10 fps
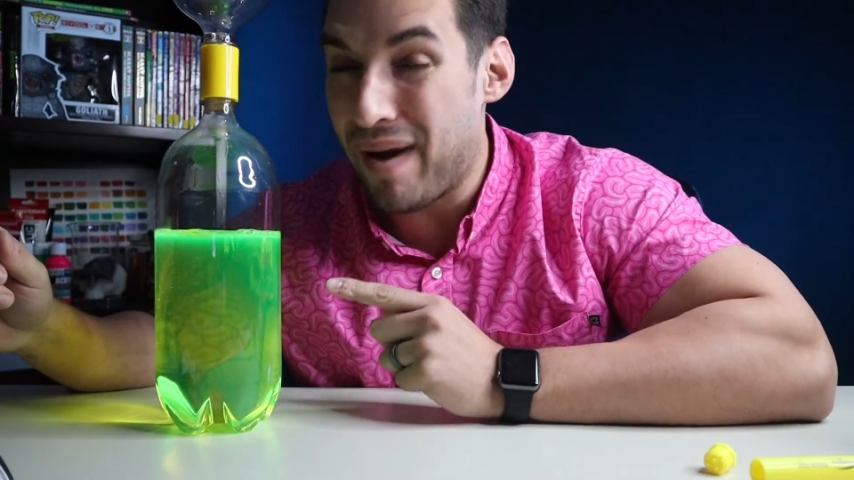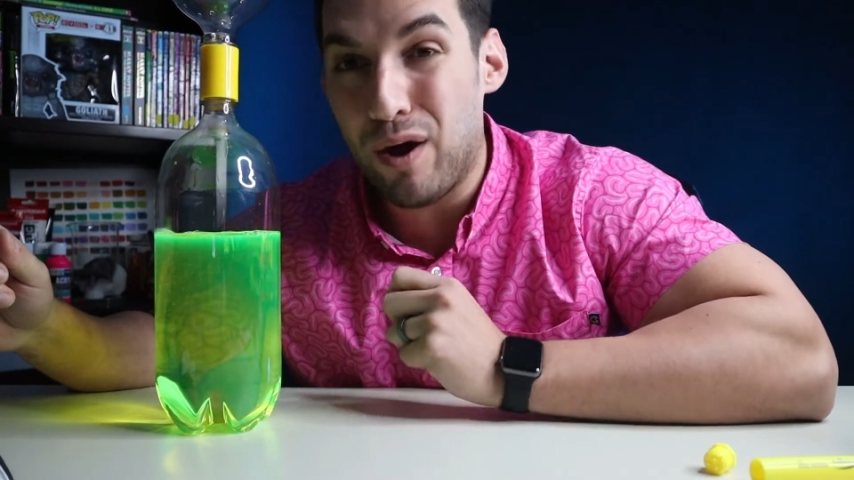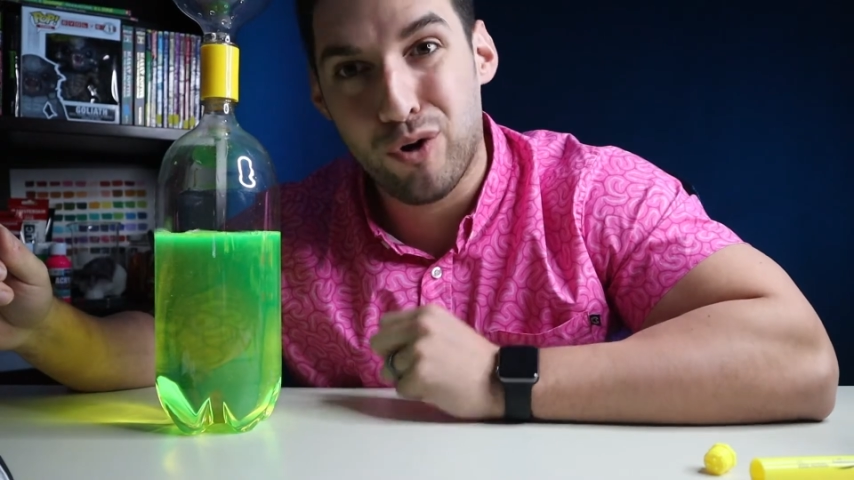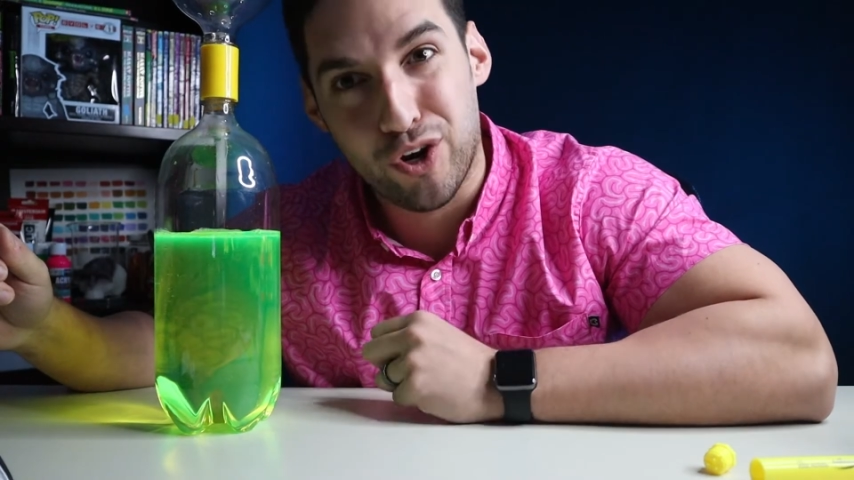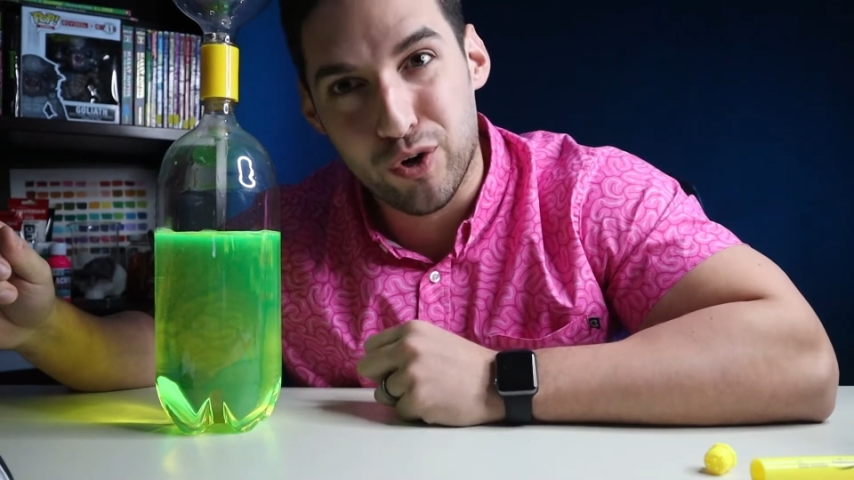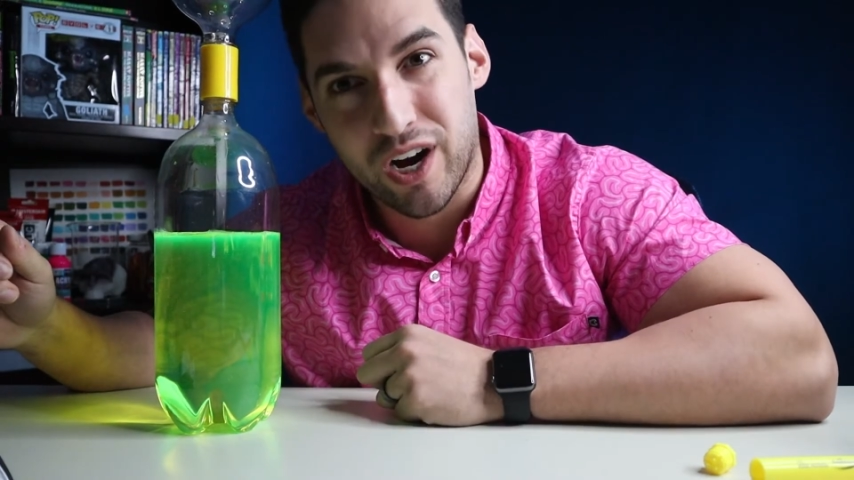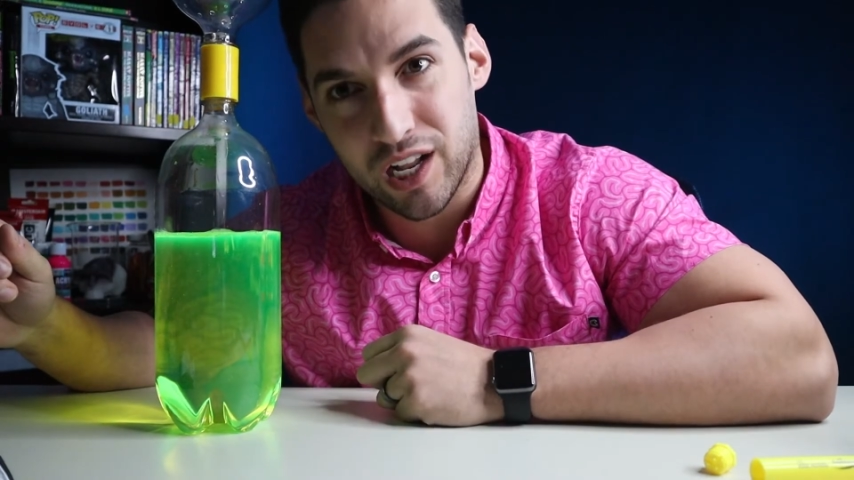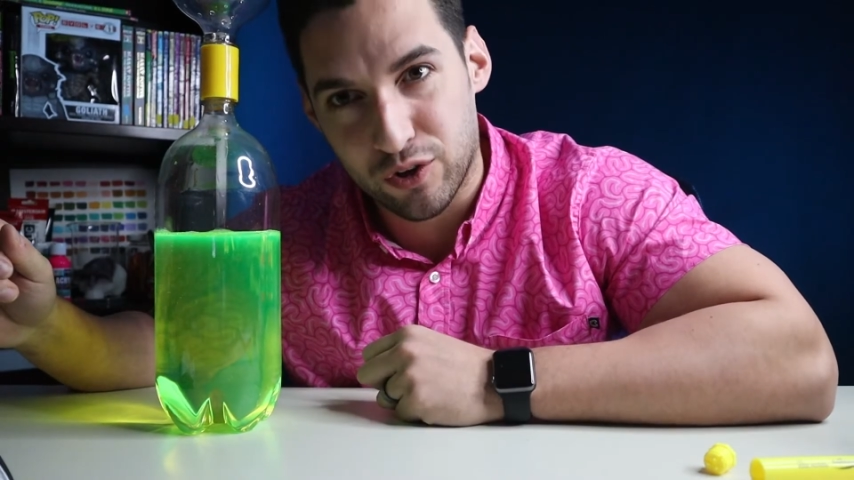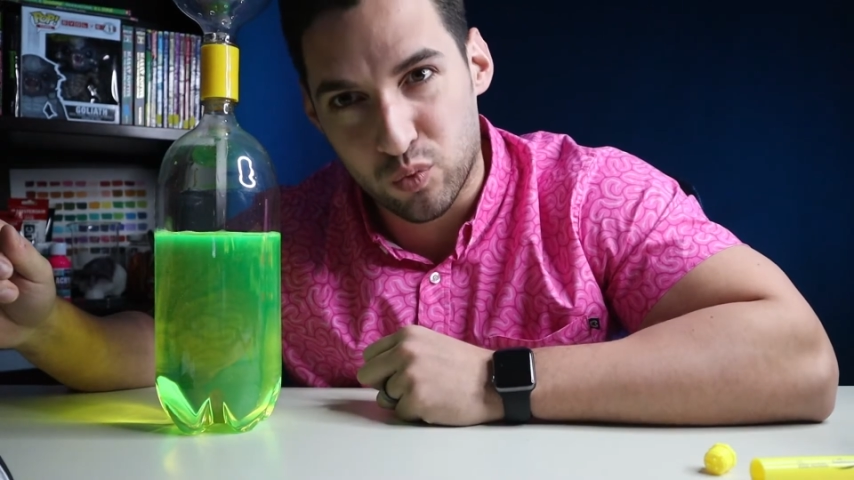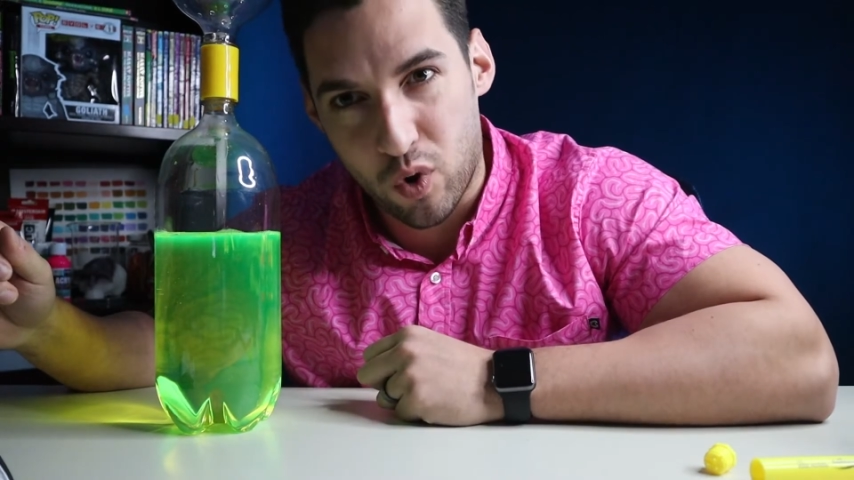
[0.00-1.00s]
Mountain Dew
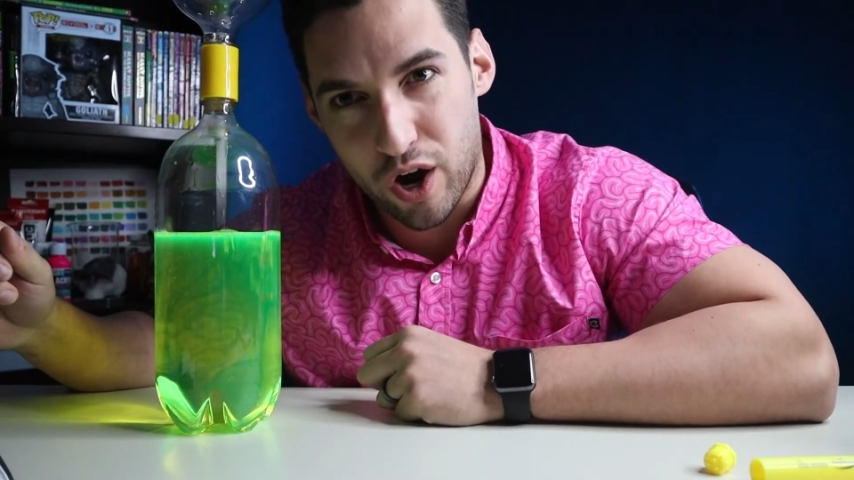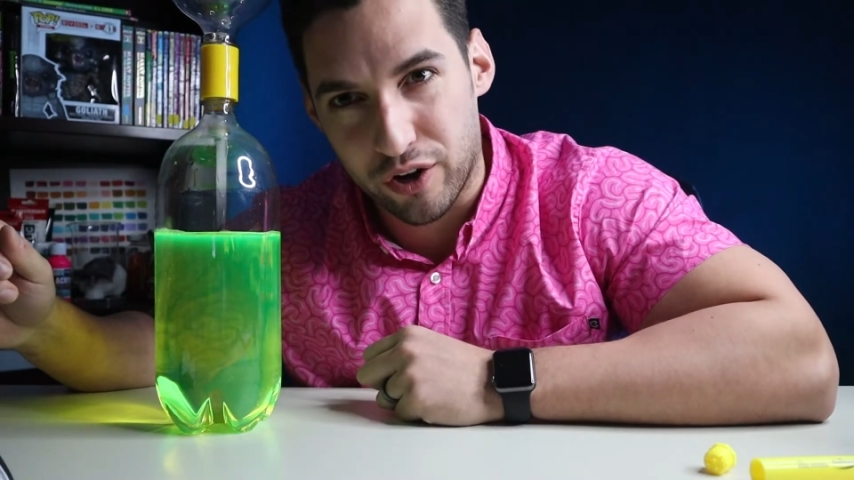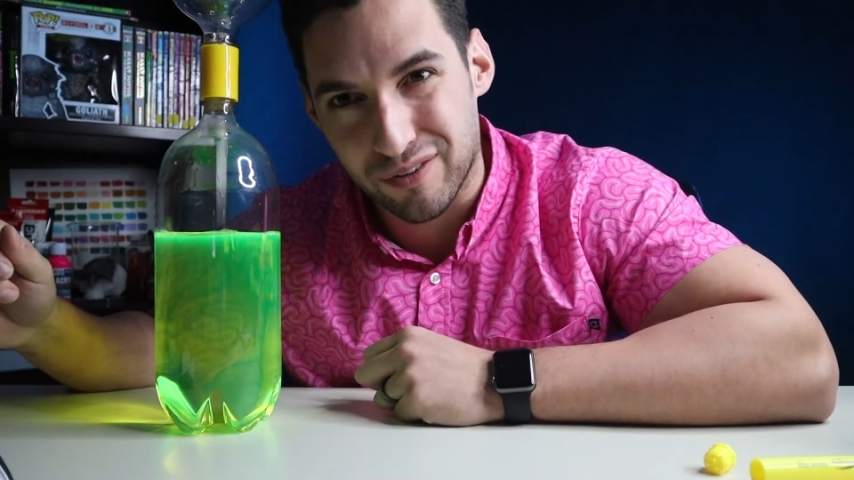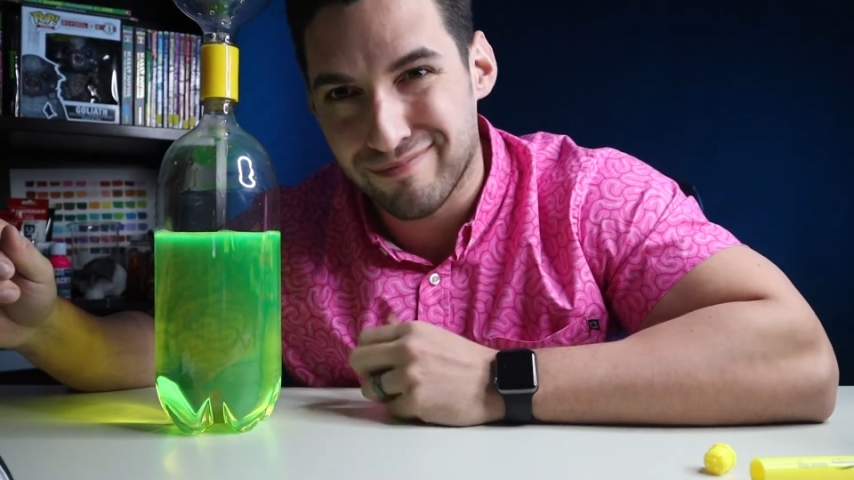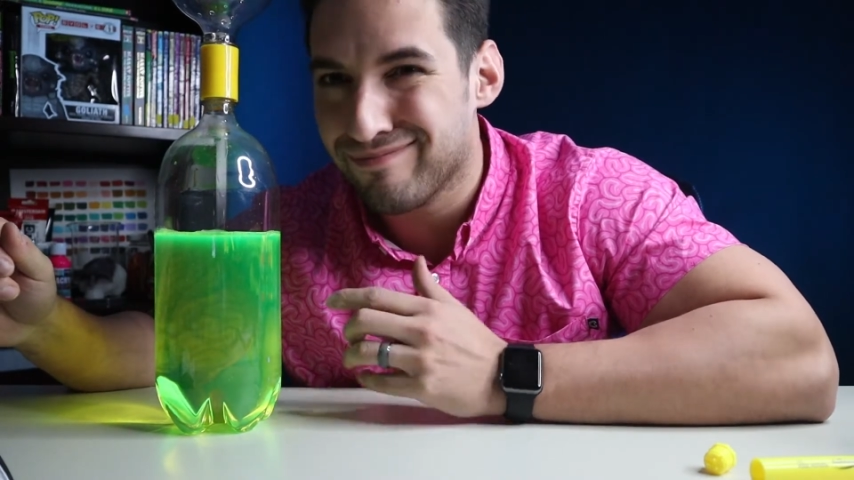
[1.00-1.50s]
colored water.